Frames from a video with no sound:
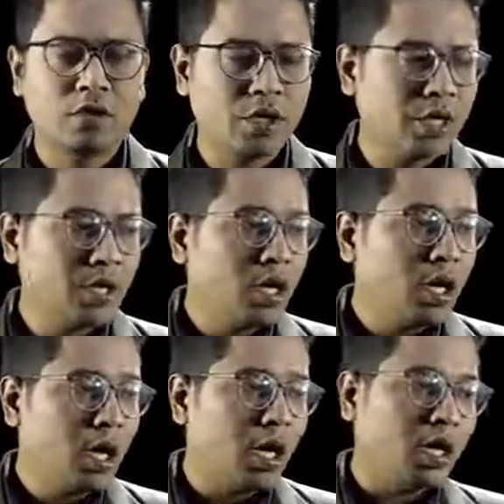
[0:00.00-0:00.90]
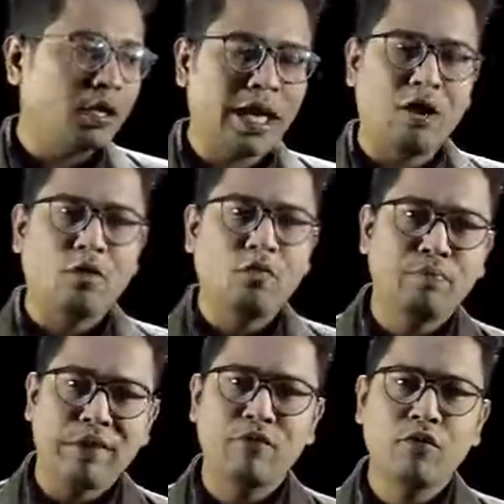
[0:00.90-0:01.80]
Okay, now
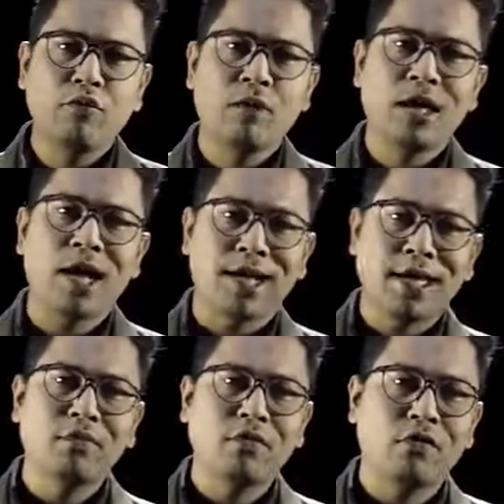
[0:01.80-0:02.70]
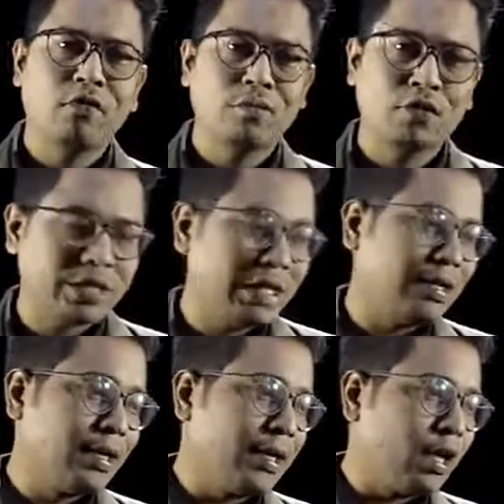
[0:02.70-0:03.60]
before we
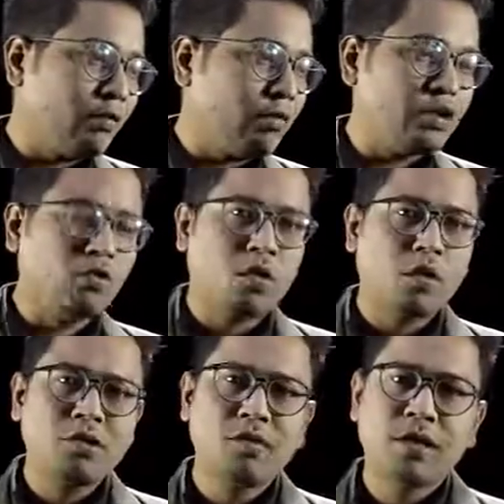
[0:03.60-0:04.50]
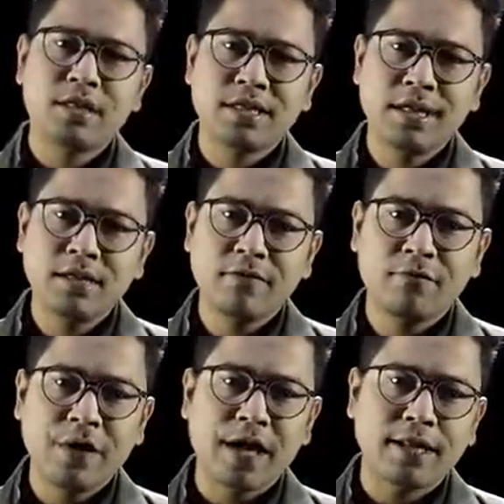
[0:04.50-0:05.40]
proceed, we should also understand the
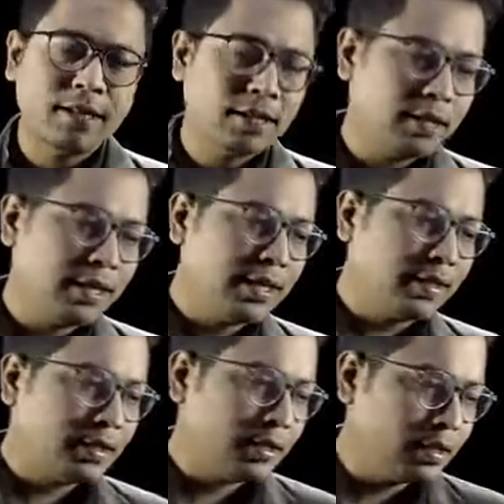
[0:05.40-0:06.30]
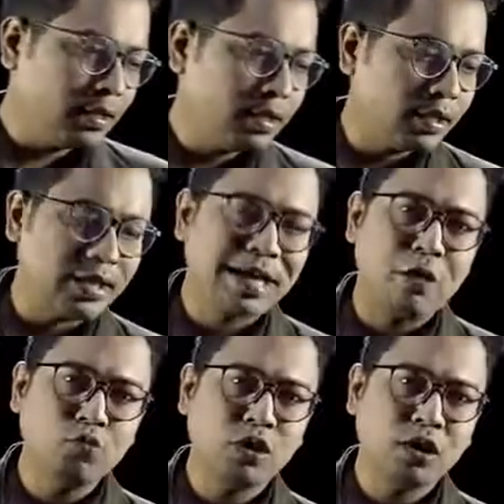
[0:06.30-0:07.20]
fact that the
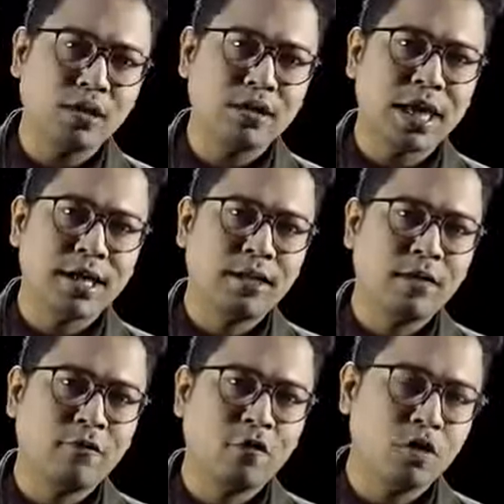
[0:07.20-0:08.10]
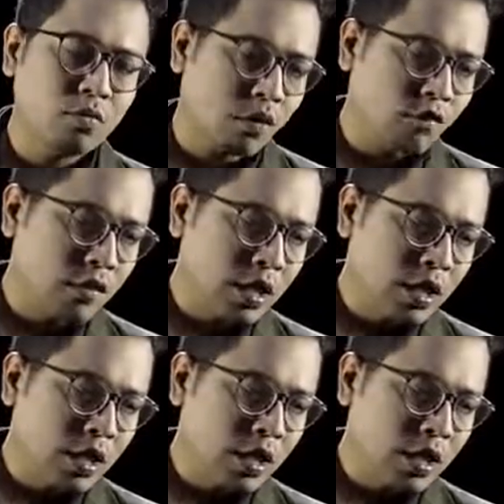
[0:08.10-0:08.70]
councils are in the form of